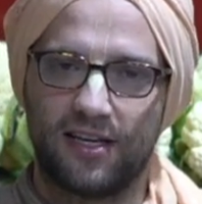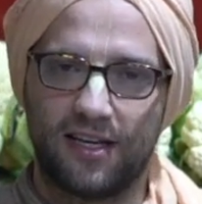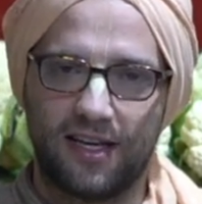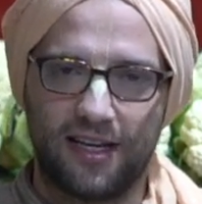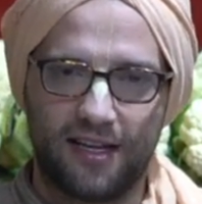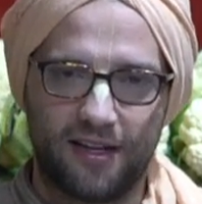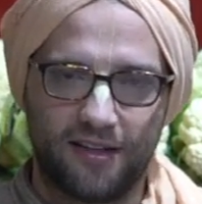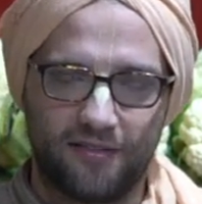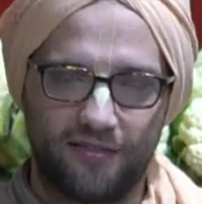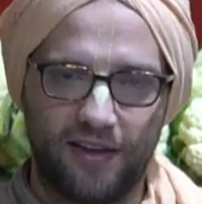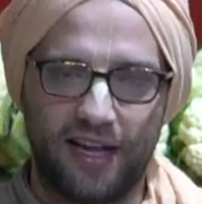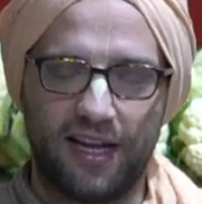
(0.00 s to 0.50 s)

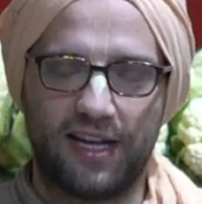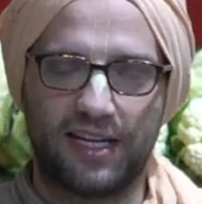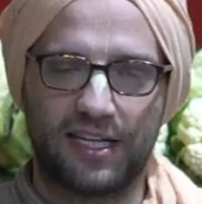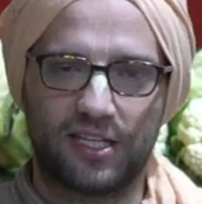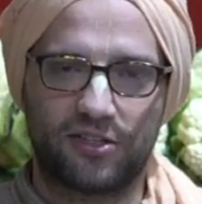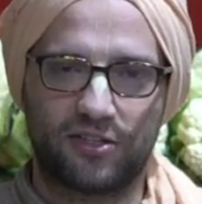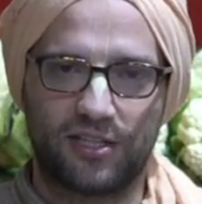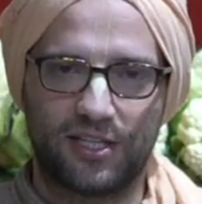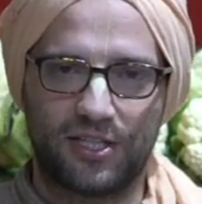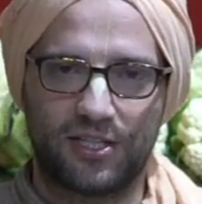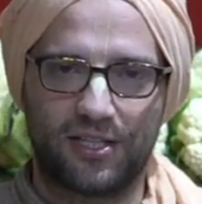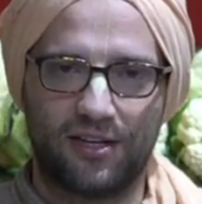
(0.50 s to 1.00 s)
And the Vedic
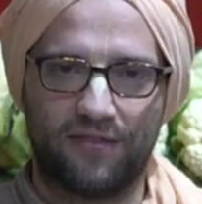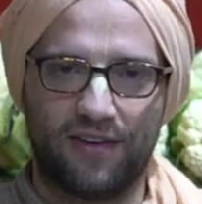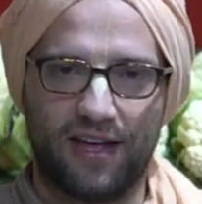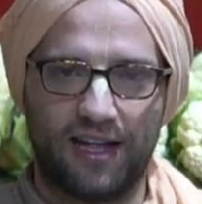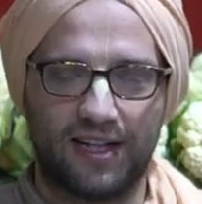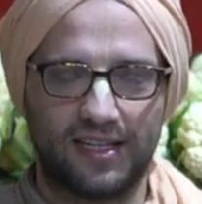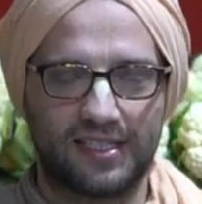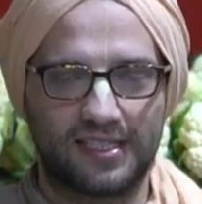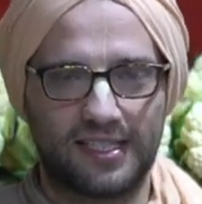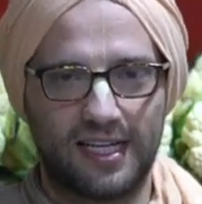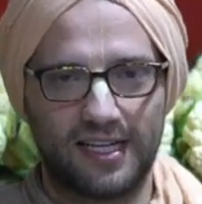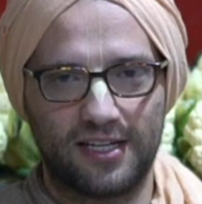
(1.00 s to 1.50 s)
tradition of
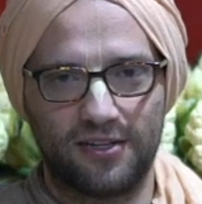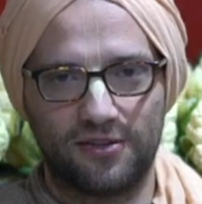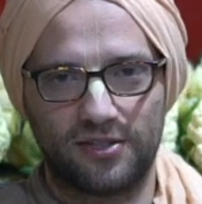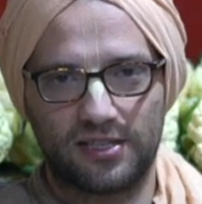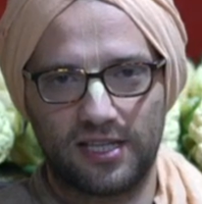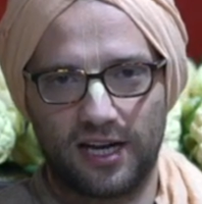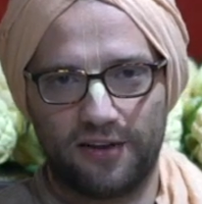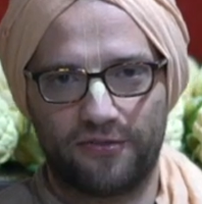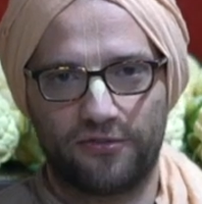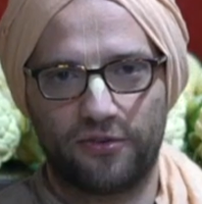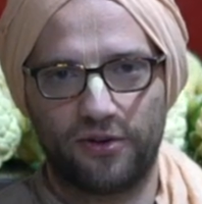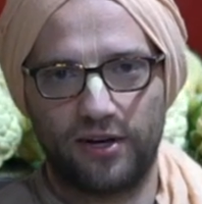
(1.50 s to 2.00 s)
hell is that you
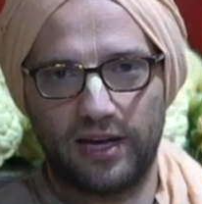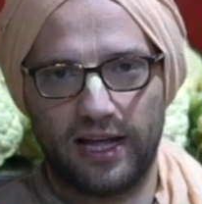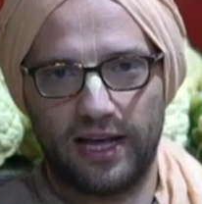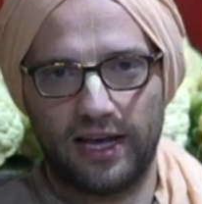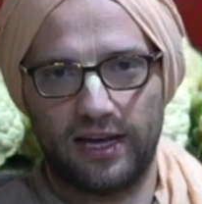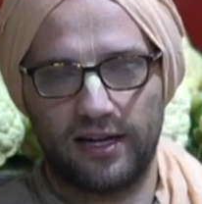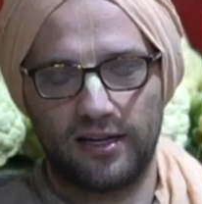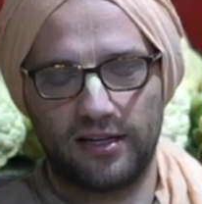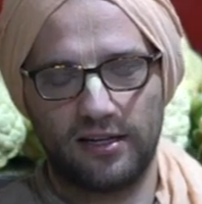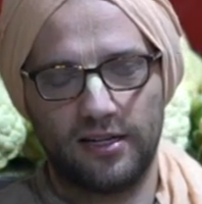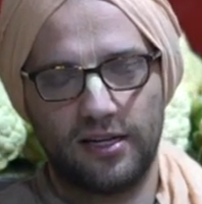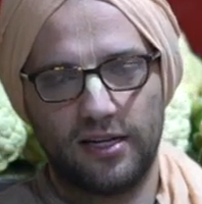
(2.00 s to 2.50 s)
suffer in
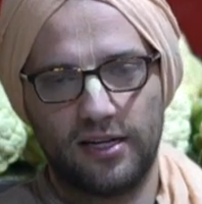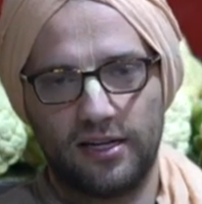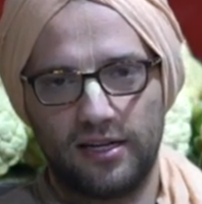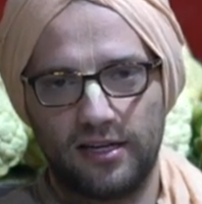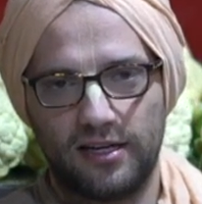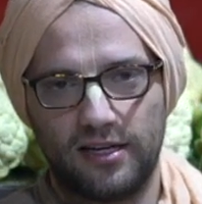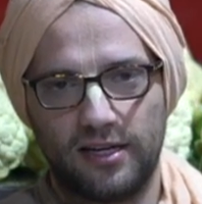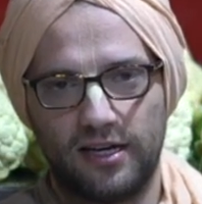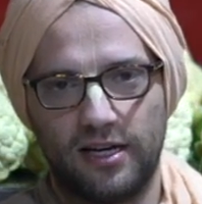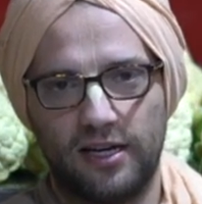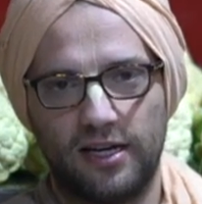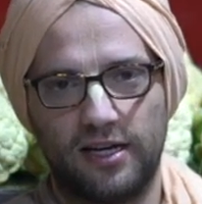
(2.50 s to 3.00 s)
hell
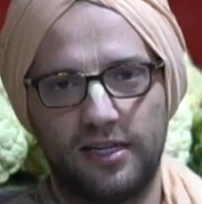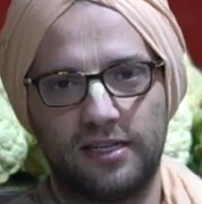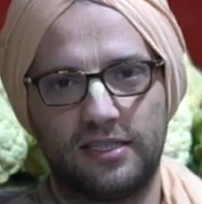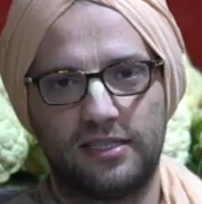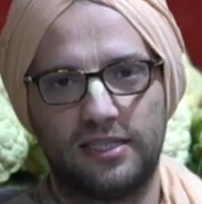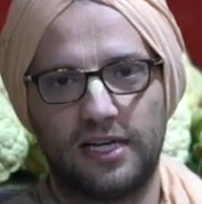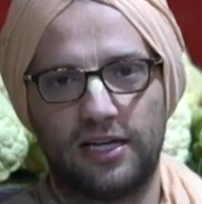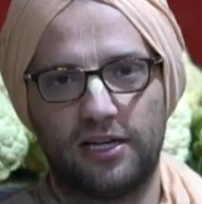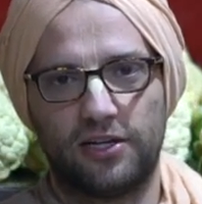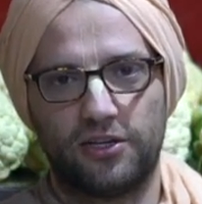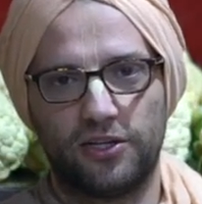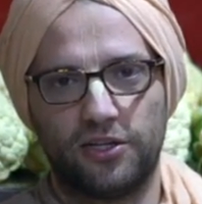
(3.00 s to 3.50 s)

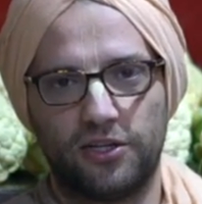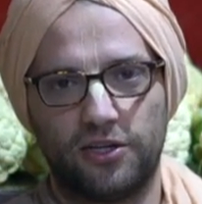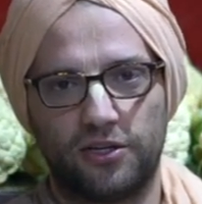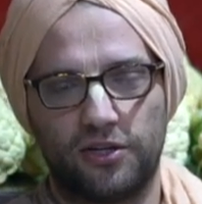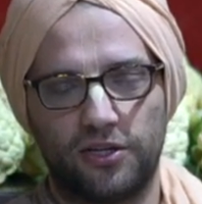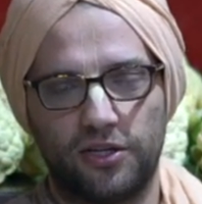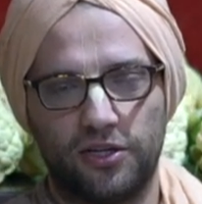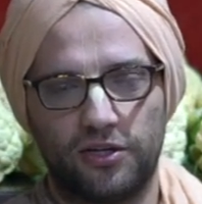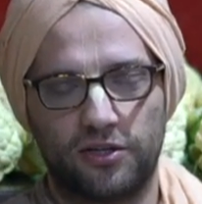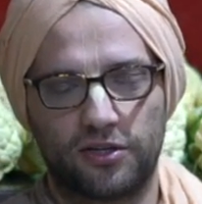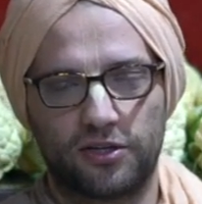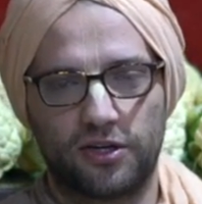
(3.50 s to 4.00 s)
until your,
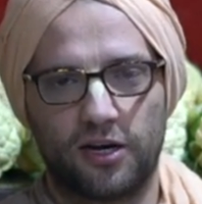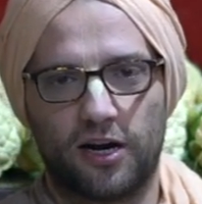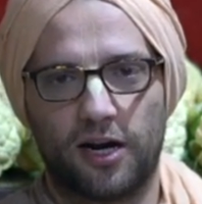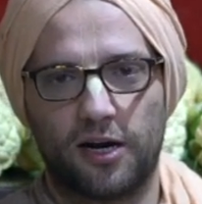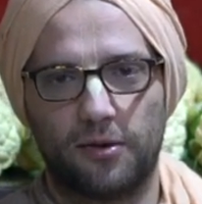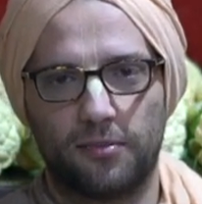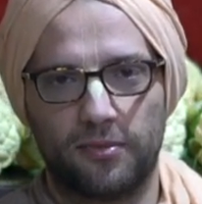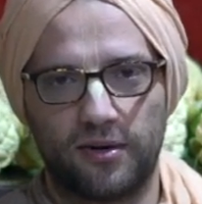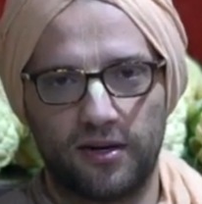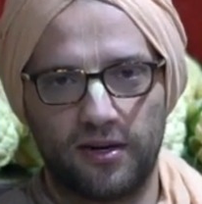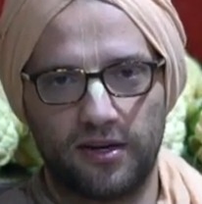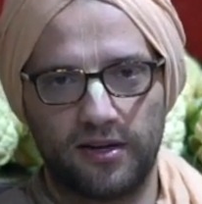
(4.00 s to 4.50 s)
your
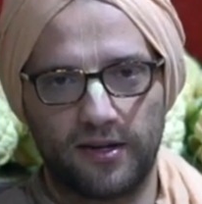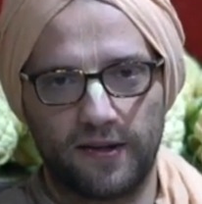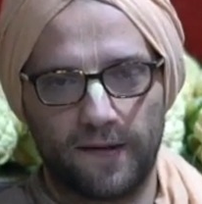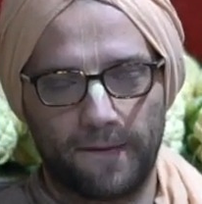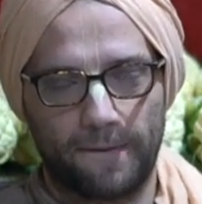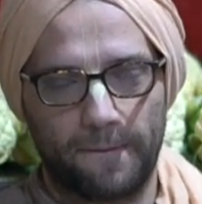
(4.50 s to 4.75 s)
karma